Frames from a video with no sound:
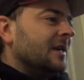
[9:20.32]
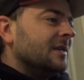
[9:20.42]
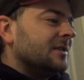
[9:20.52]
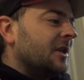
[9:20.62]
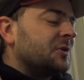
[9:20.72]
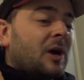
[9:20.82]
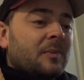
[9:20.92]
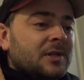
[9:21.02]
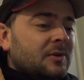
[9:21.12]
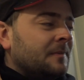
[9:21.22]
So that's what
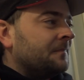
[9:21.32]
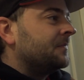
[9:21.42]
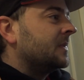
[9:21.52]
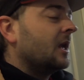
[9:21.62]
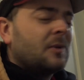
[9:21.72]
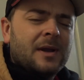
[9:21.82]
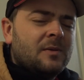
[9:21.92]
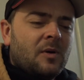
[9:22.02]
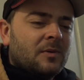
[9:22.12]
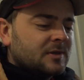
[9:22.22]
I've been doing. Anyway,
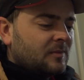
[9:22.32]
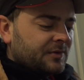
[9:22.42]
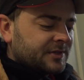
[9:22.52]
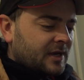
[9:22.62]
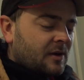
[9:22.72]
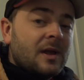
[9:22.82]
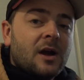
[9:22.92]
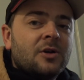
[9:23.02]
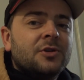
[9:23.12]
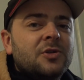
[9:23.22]
what was that? Oh
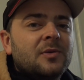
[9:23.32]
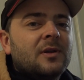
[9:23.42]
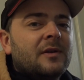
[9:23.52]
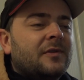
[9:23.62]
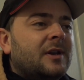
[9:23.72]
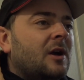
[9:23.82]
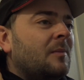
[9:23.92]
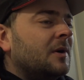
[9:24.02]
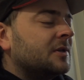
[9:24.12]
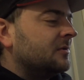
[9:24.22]
yeah, I could do a live video. I
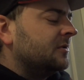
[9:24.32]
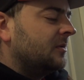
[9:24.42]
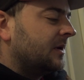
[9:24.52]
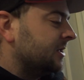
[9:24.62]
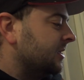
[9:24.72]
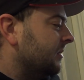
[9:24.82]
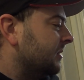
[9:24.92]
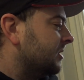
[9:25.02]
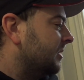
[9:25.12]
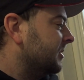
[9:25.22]
might still do one, actually. I don't know
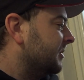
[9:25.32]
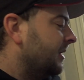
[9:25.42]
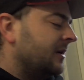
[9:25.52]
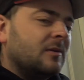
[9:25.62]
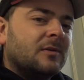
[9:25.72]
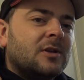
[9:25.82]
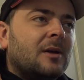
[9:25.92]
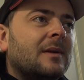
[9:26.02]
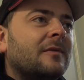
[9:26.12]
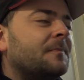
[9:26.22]
what time it is, but I ain't got a lot of
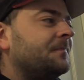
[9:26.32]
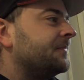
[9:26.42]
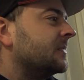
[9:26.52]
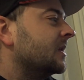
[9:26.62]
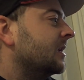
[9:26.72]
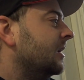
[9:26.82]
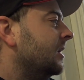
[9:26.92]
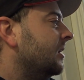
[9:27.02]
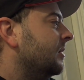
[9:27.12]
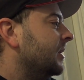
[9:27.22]
time left.
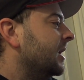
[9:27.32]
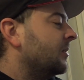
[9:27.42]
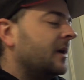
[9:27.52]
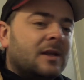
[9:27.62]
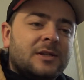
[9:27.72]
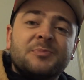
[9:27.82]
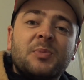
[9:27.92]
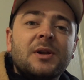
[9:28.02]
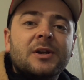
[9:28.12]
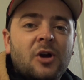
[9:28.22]
But anyway, just
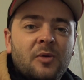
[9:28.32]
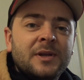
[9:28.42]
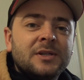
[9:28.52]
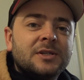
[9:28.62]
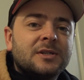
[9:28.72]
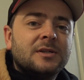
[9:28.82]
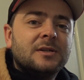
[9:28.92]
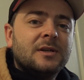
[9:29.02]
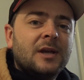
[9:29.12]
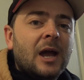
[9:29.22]
put in the comments,
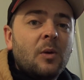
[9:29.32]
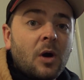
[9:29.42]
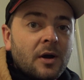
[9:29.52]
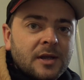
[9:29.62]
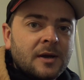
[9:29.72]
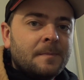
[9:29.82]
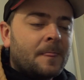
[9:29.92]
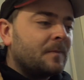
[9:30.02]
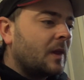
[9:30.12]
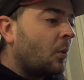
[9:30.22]
how are you?
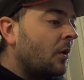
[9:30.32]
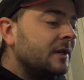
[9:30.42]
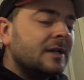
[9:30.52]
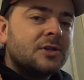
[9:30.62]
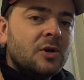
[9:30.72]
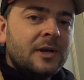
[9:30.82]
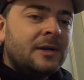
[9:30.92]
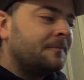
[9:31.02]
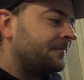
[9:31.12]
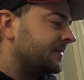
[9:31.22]
What are you
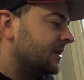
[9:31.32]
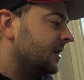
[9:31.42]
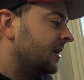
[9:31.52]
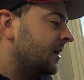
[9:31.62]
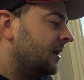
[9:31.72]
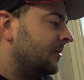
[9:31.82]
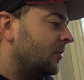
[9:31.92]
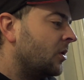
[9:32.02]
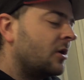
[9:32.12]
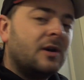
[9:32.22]
doing?
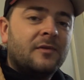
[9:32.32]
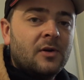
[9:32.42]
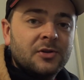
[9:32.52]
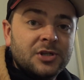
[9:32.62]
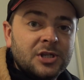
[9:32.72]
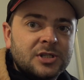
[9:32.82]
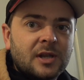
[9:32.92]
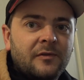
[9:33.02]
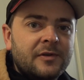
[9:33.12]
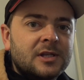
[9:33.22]
What kind of RC
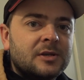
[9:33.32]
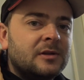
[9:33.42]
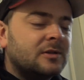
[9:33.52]
stuff are you doing?